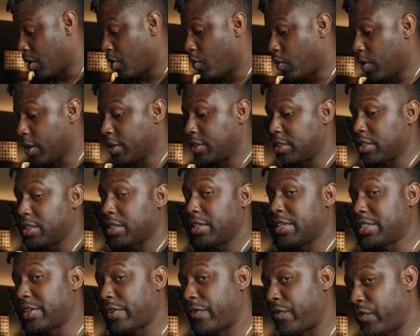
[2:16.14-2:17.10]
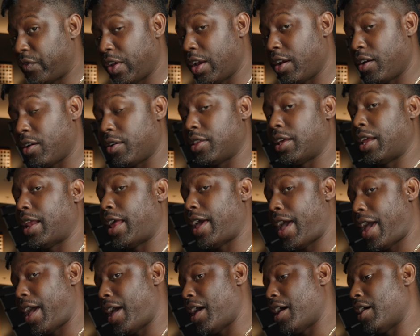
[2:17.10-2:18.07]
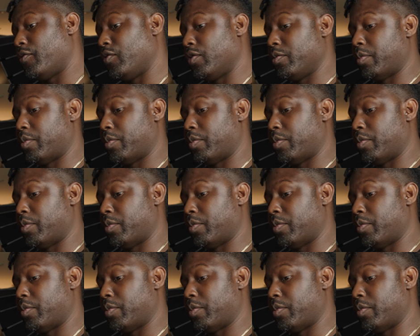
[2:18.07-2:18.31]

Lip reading: which is a fear that I have